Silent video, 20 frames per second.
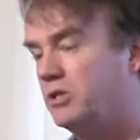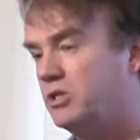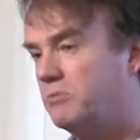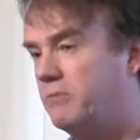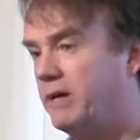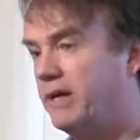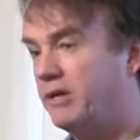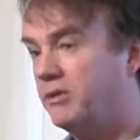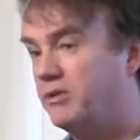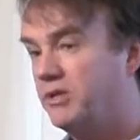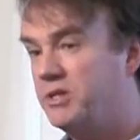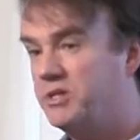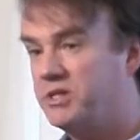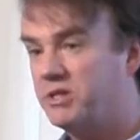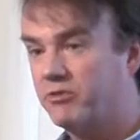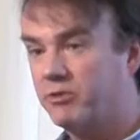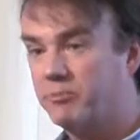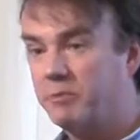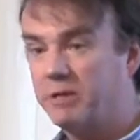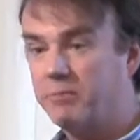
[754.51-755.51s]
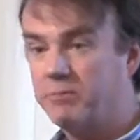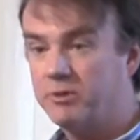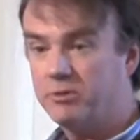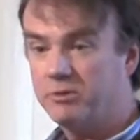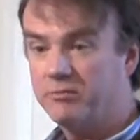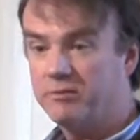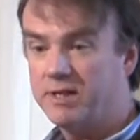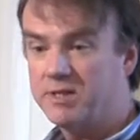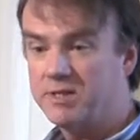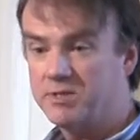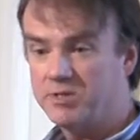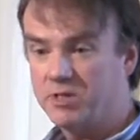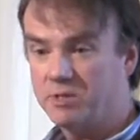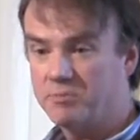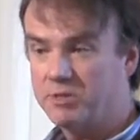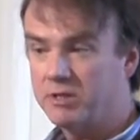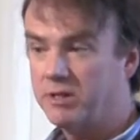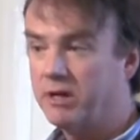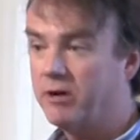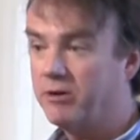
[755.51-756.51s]
to make it easier for people to invest in
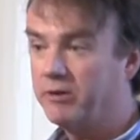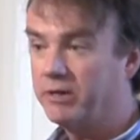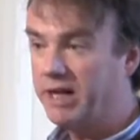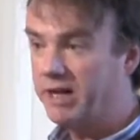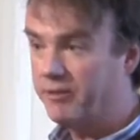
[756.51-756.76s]
sub-Saharan